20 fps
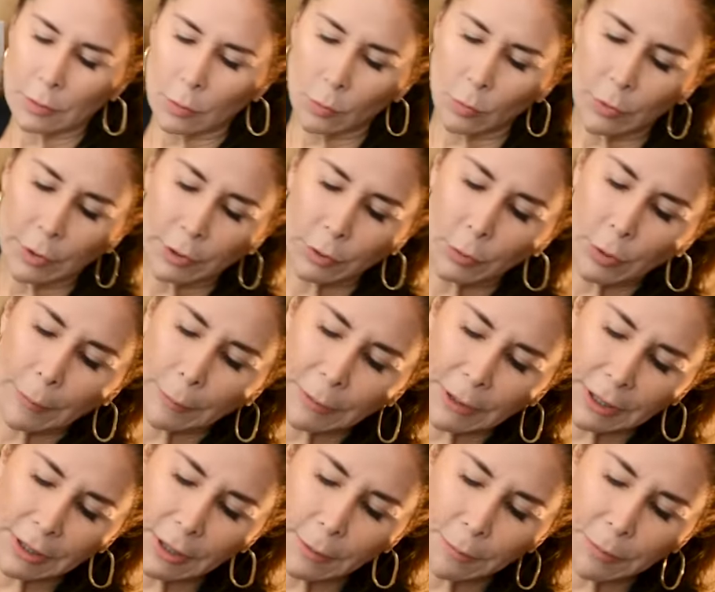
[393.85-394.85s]
when you
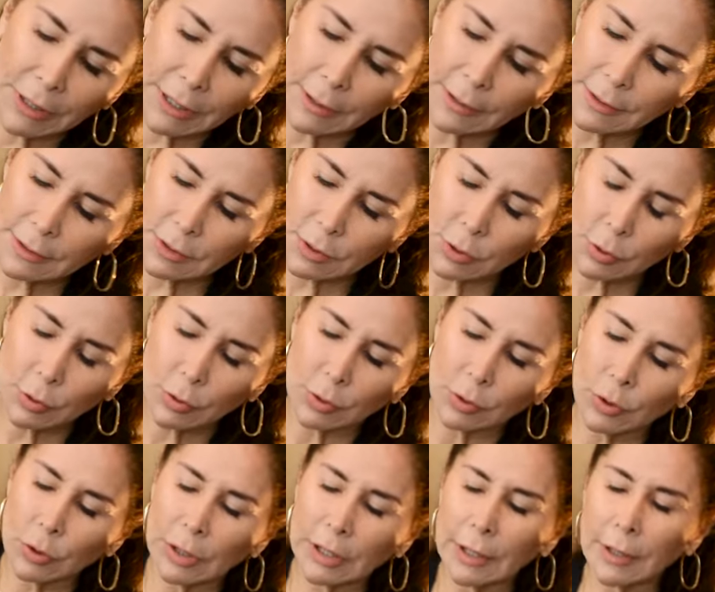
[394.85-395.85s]
apply the peel, so
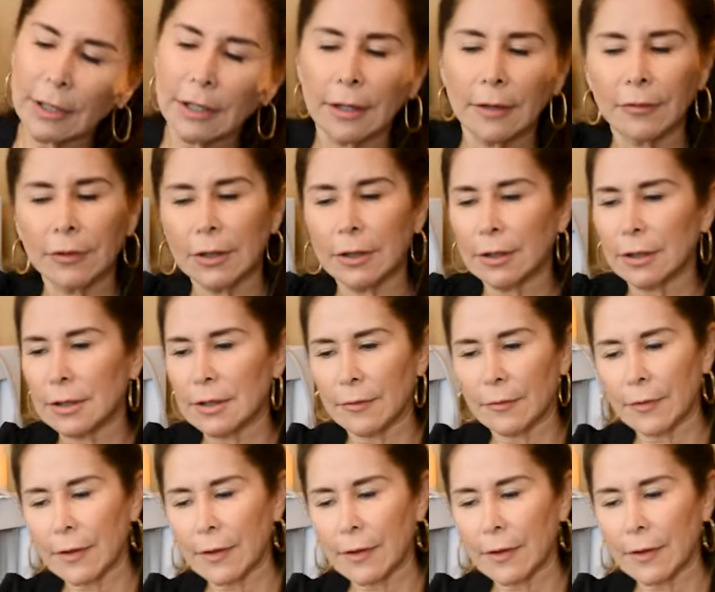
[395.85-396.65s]
you can give the